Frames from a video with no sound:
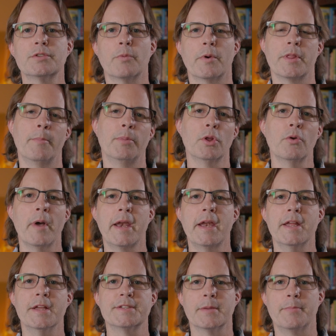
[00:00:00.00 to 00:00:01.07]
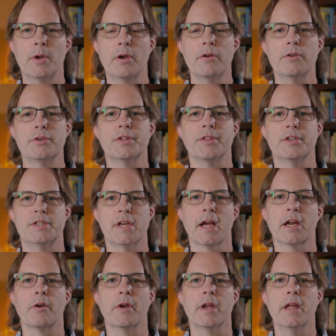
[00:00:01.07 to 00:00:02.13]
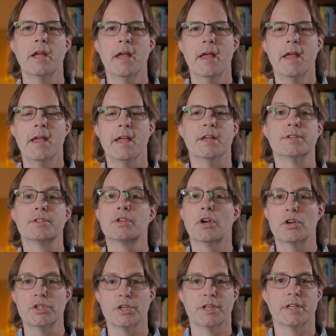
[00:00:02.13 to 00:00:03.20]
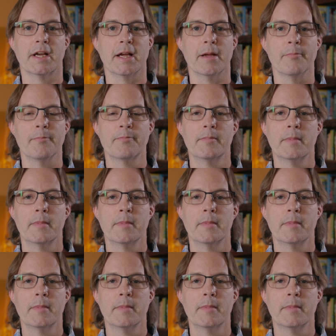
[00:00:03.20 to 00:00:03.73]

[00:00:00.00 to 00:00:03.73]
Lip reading: where the Bluetti is superior to the Jackery is charging time.